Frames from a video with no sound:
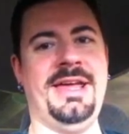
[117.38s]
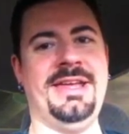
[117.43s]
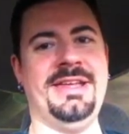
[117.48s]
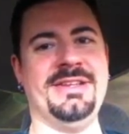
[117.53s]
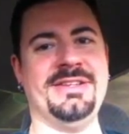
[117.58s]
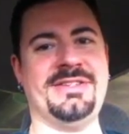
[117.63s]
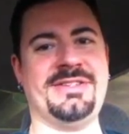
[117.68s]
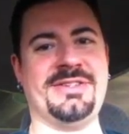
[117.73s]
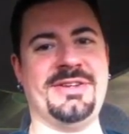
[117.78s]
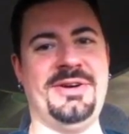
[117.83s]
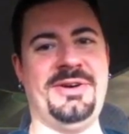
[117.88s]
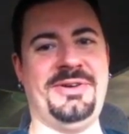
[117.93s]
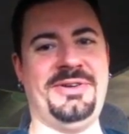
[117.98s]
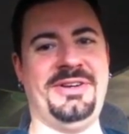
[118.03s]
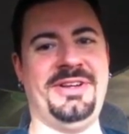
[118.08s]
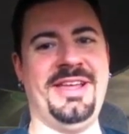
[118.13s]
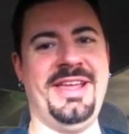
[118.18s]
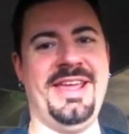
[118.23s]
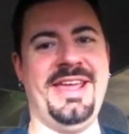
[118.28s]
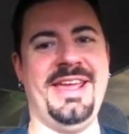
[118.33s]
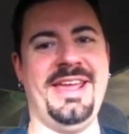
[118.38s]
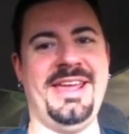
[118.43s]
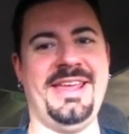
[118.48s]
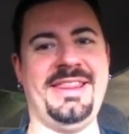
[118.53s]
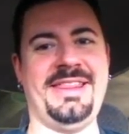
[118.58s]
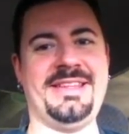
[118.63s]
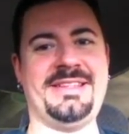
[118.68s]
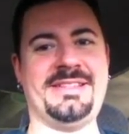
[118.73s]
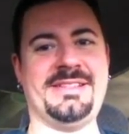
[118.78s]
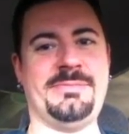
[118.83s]
so
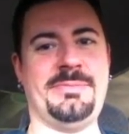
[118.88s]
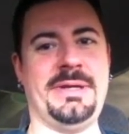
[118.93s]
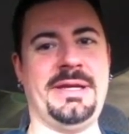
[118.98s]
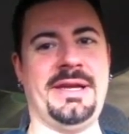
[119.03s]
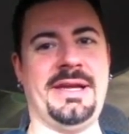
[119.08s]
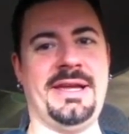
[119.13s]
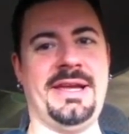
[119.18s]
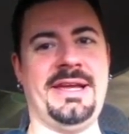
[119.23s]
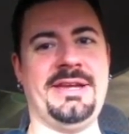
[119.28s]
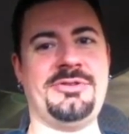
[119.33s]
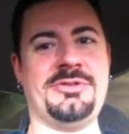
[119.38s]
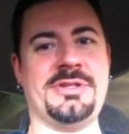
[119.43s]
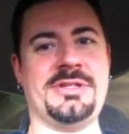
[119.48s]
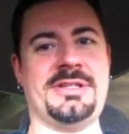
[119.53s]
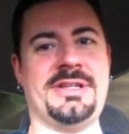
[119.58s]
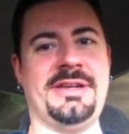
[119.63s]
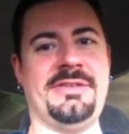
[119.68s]
this will be an interesting